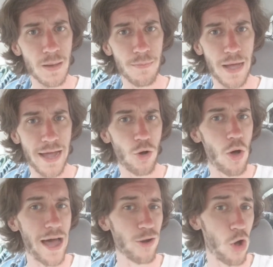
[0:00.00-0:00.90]
I don't
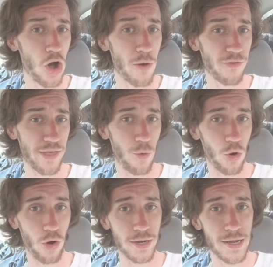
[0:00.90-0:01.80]
hope for that
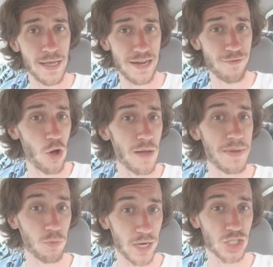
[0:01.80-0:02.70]
world. Even though I'd be
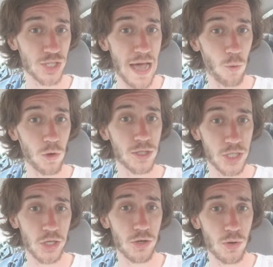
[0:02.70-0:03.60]
rich in that
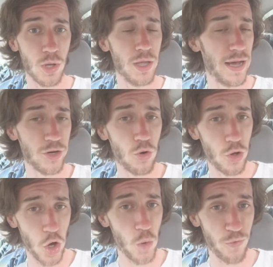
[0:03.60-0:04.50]
world too, I
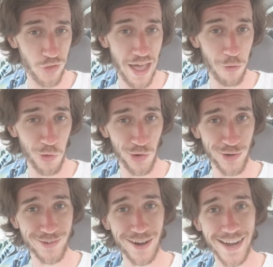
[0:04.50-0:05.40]
don't hope for that
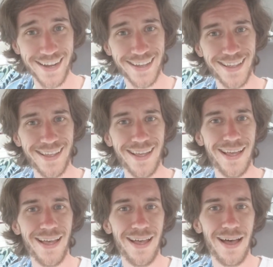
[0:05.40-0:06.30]
world, right?
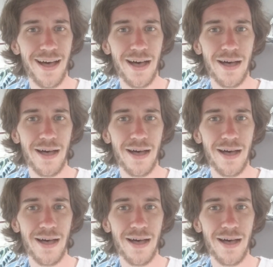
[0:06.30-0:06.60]
But